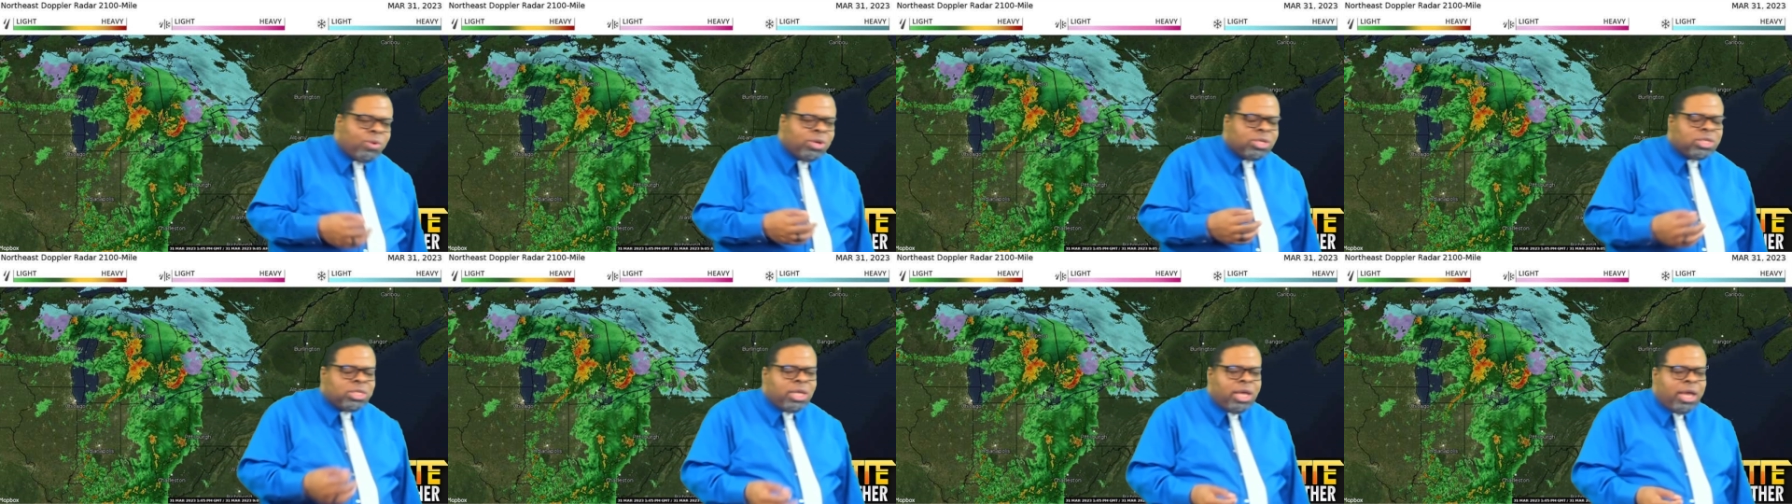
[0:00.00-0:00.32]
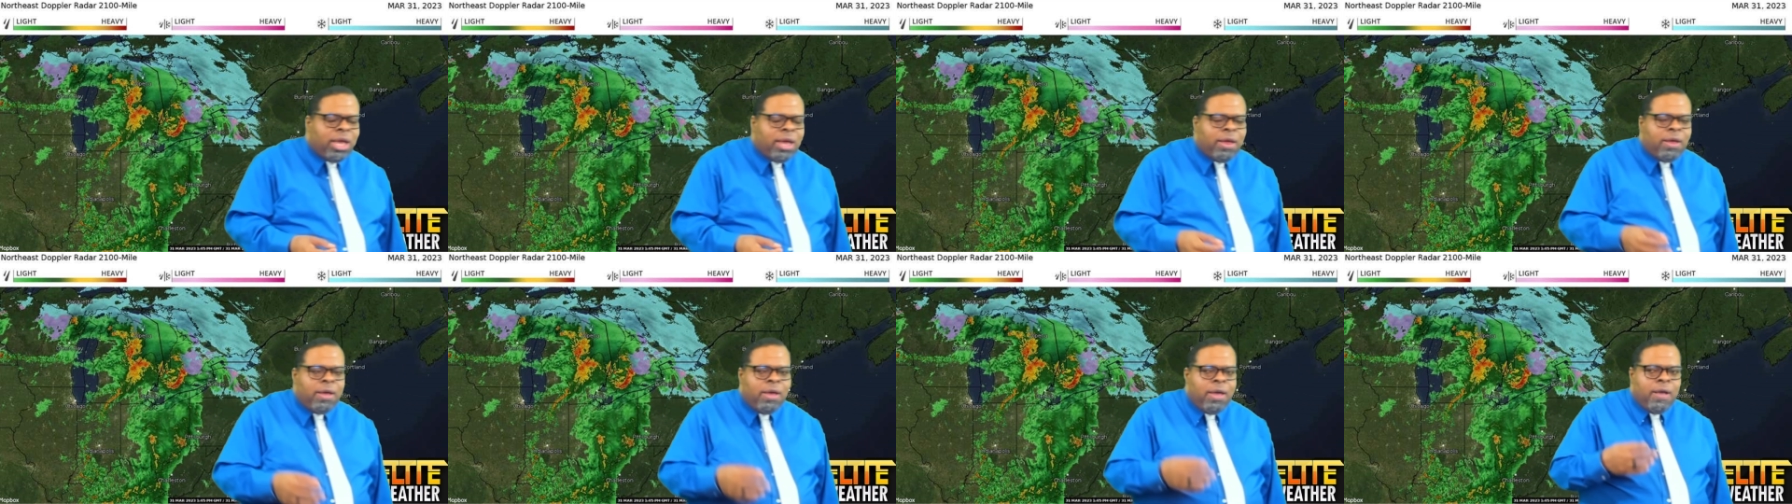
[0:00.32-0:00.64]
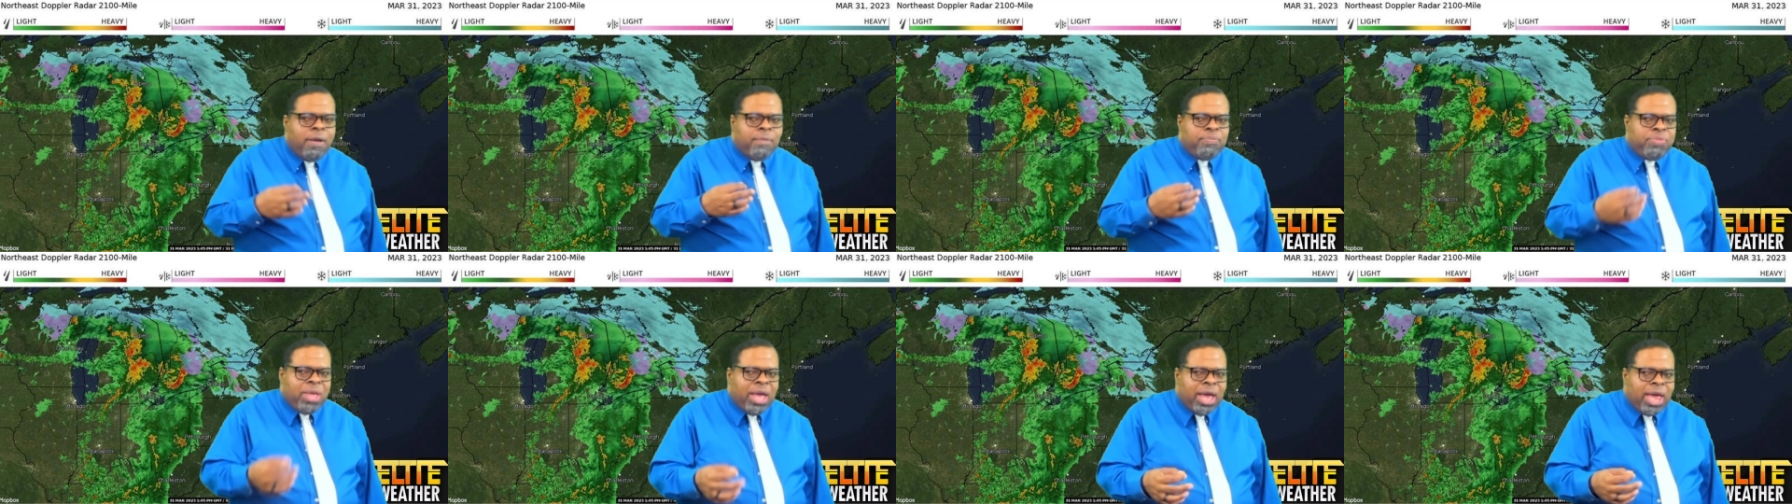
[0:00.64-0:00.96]
We're seeing
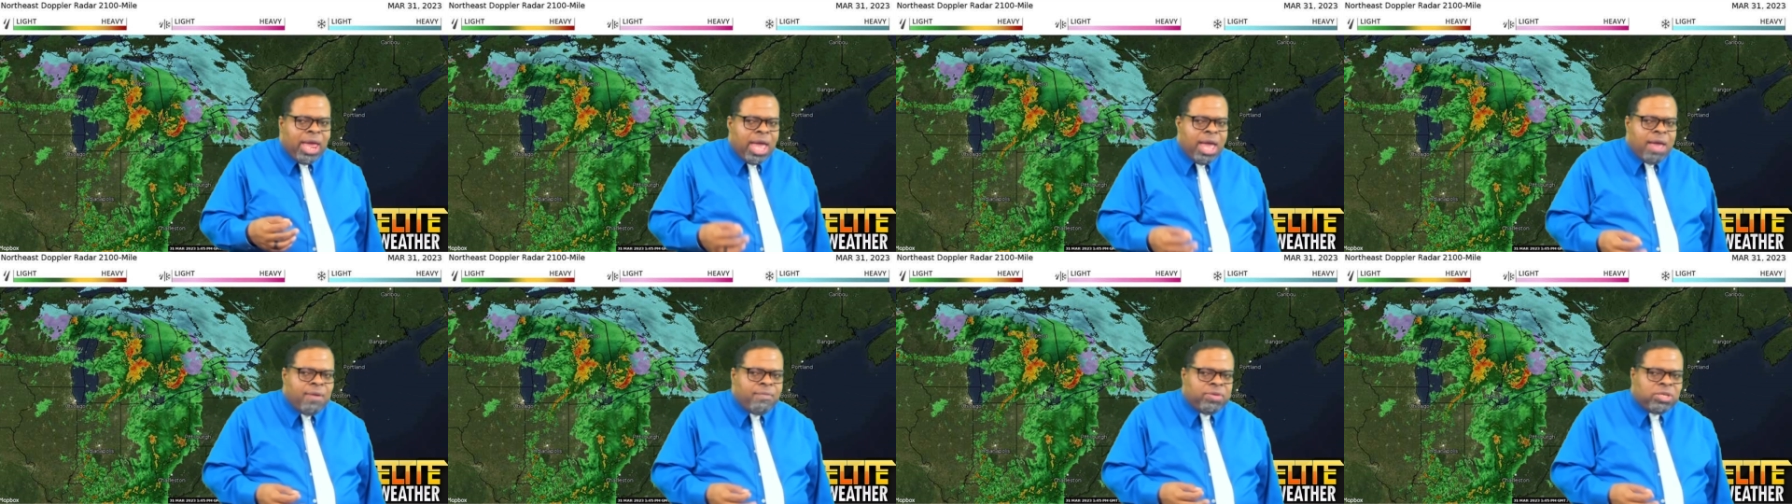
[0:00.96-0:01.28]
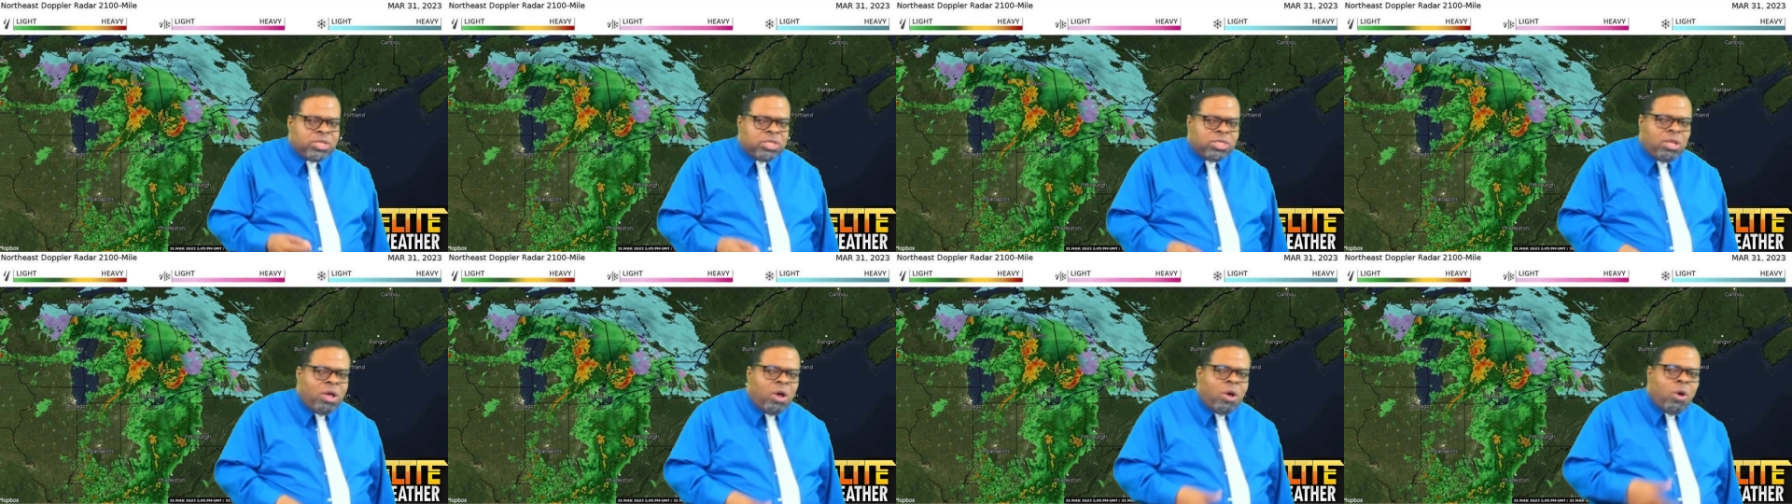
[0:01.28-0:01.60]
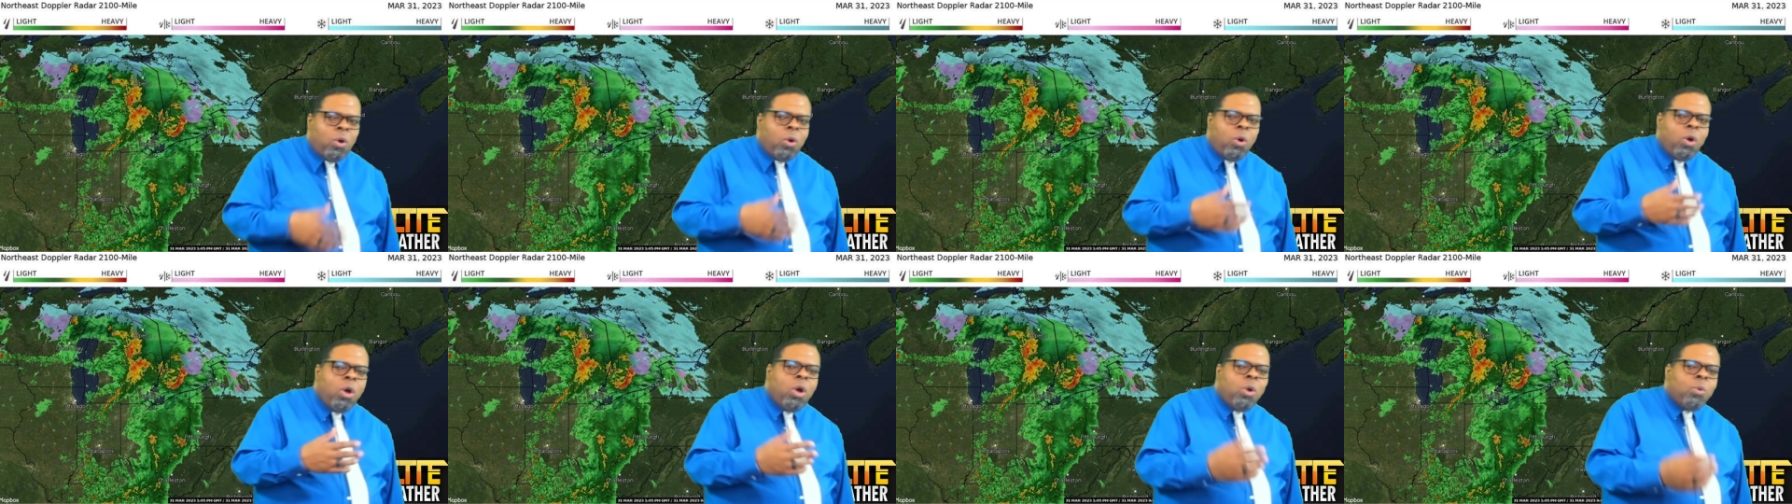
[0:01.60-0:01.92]
that heavy
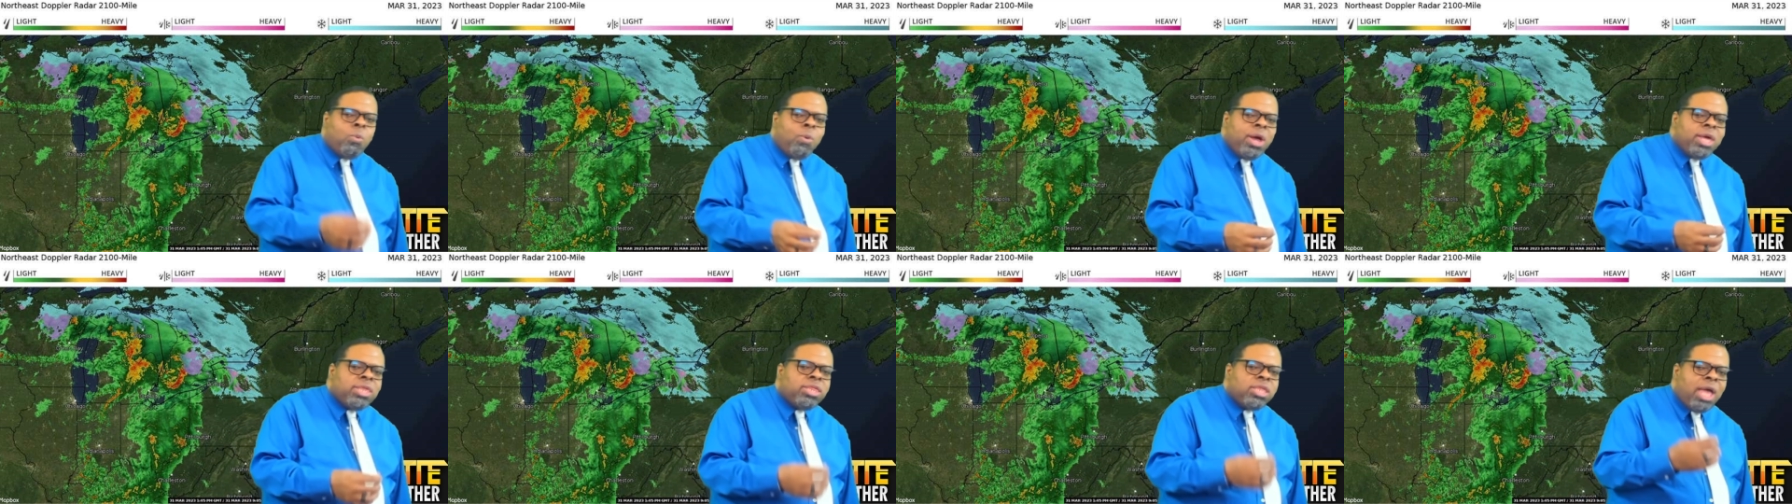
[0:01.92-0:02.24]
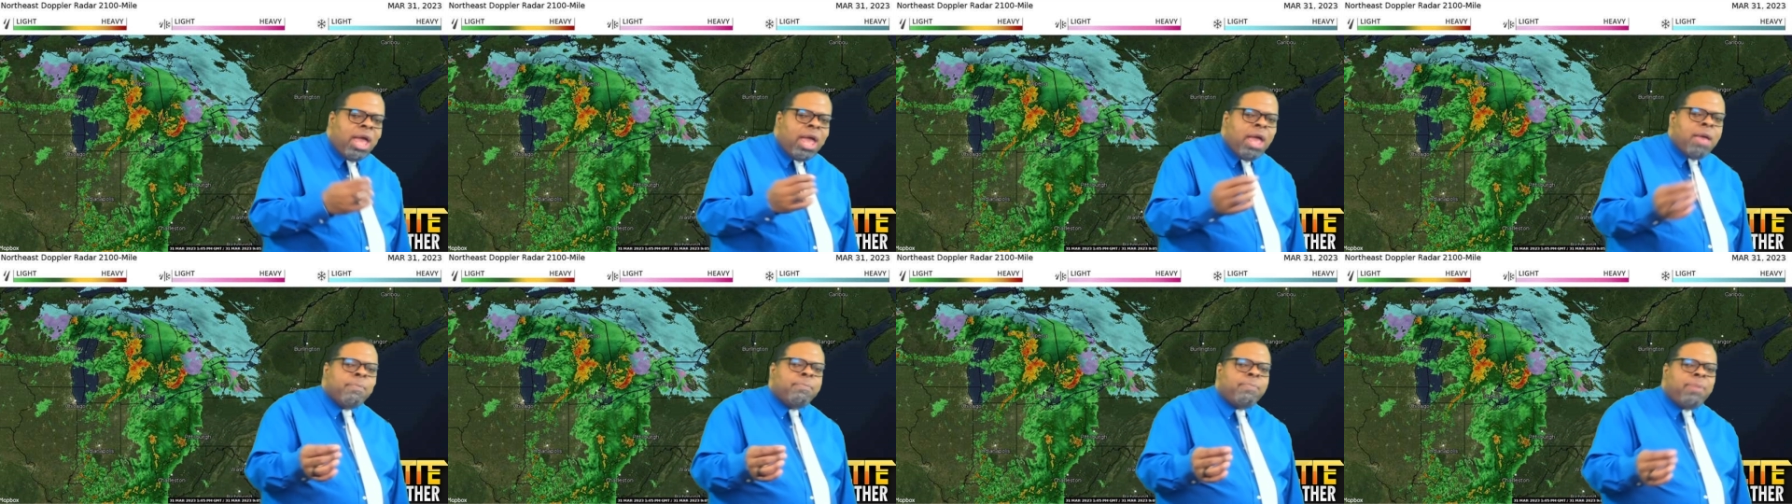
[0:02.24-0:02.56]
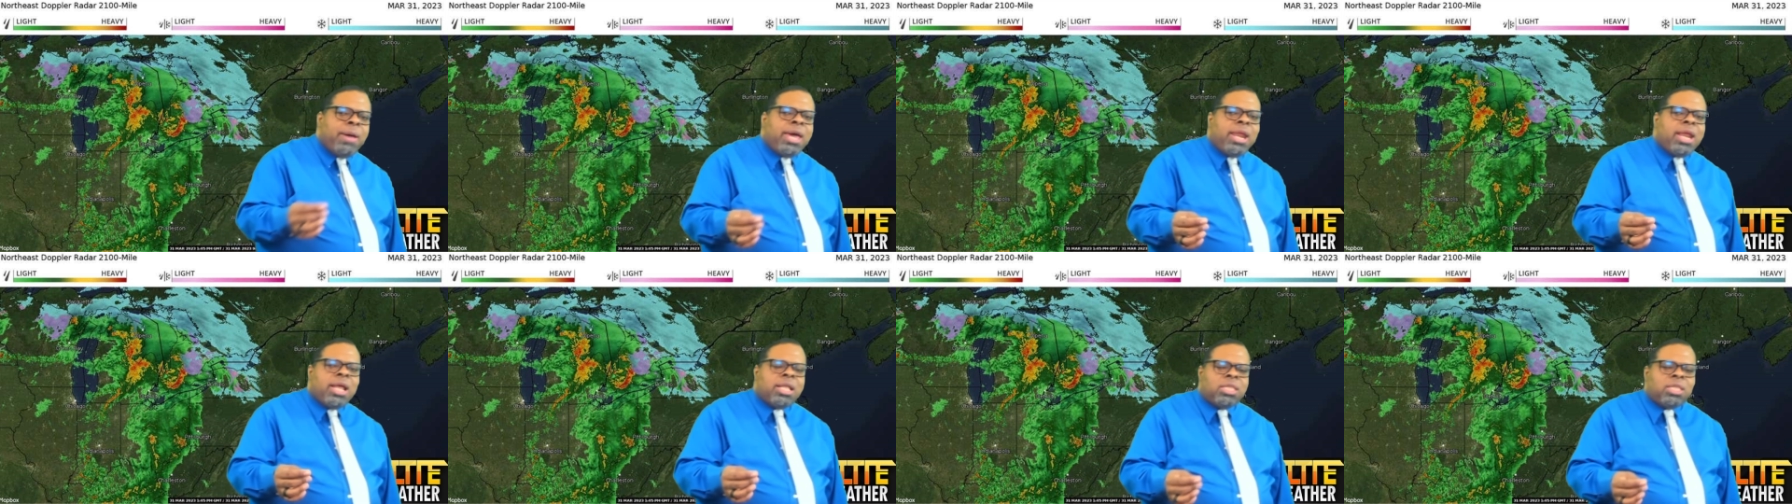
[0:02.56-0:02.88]
snow with
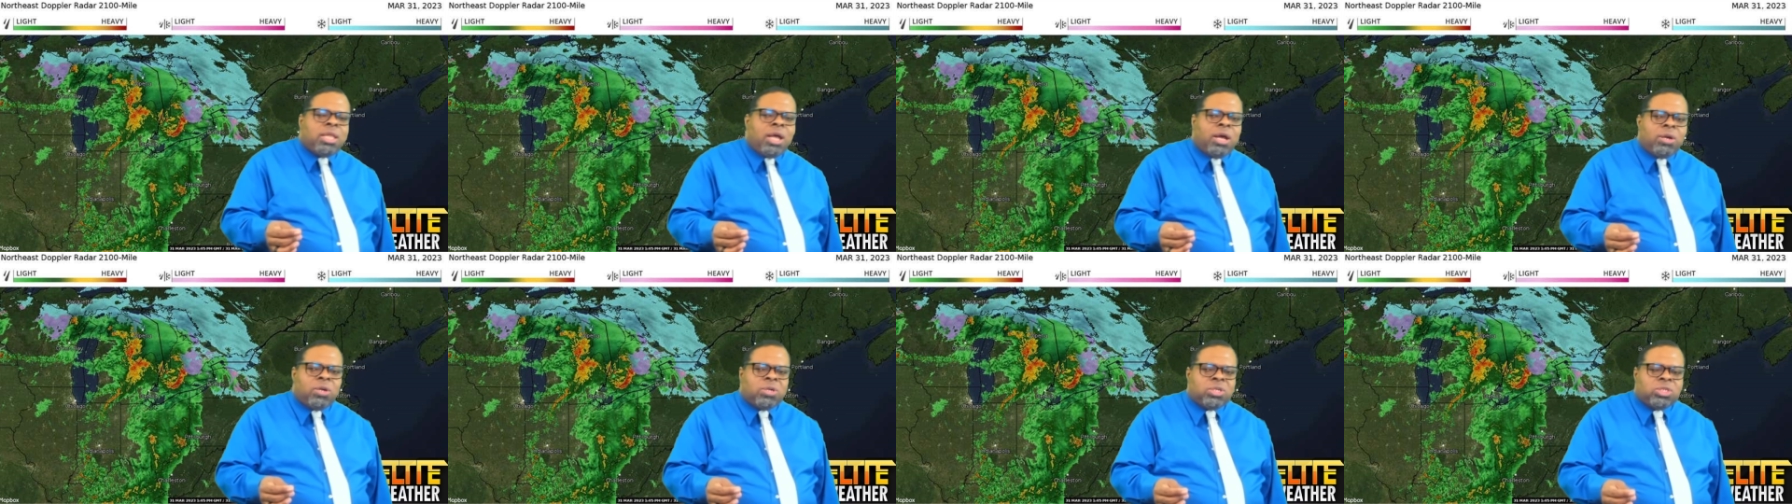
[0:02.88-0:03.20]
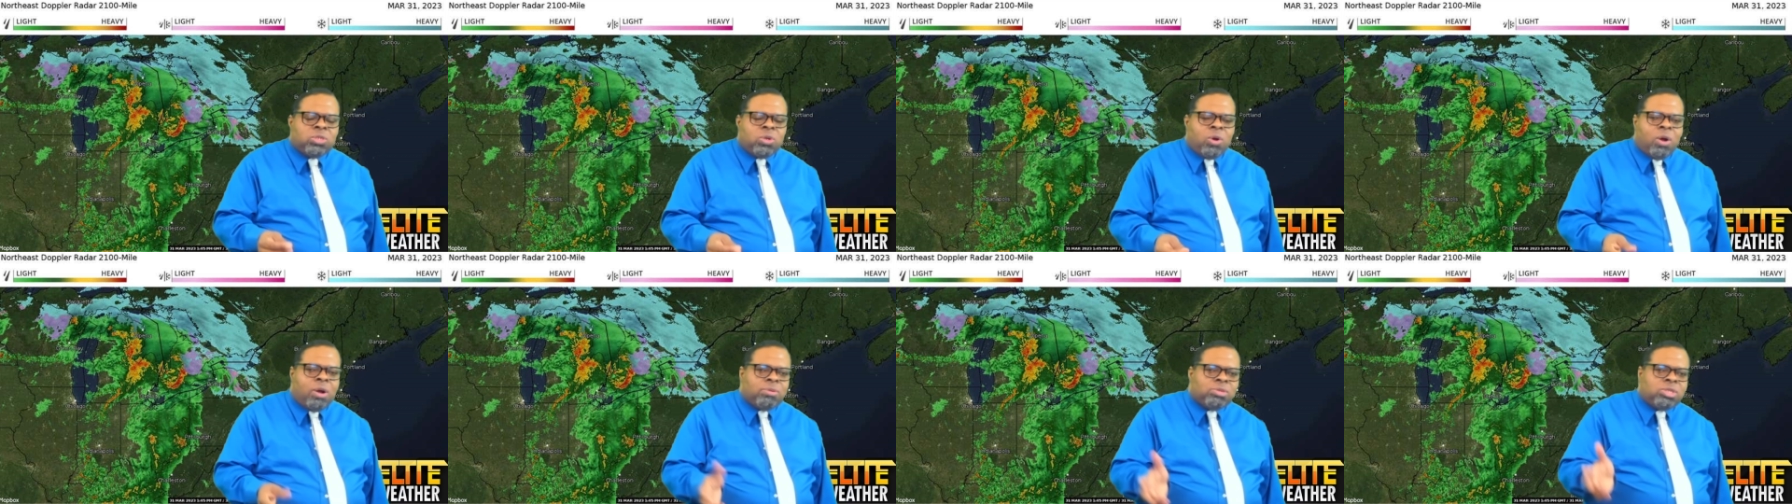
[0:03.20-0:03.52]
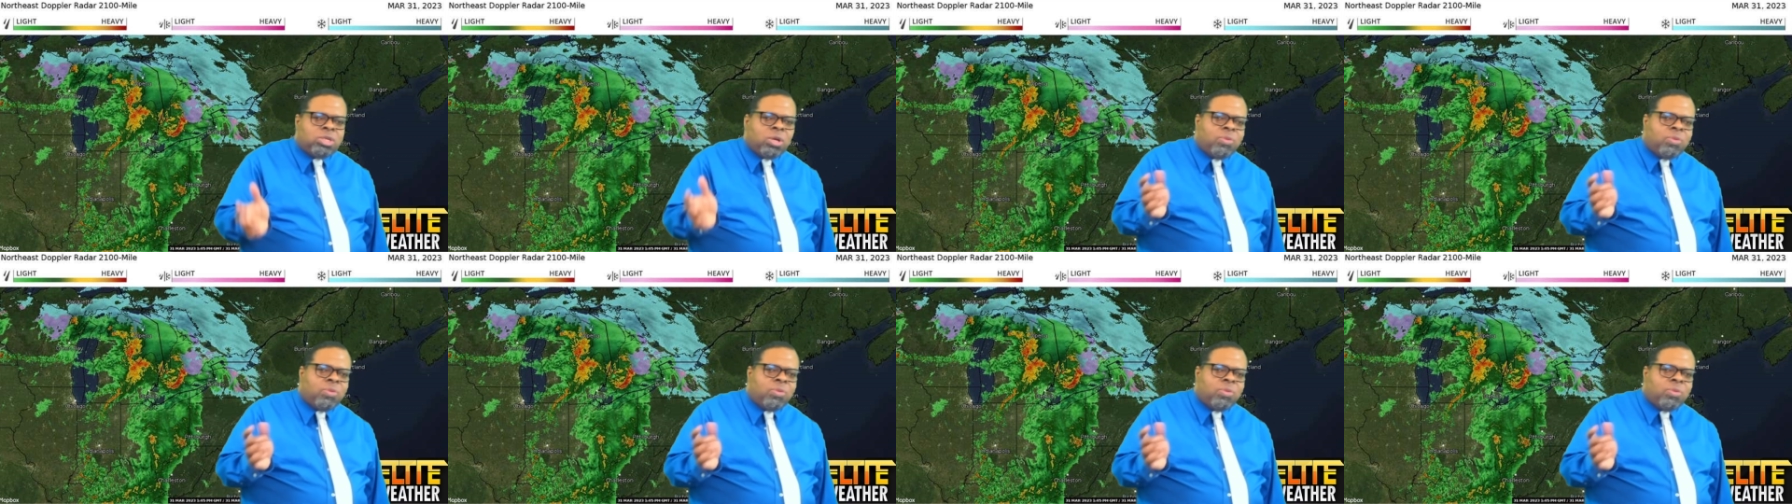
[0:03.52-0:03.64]
embedded thunderstorms.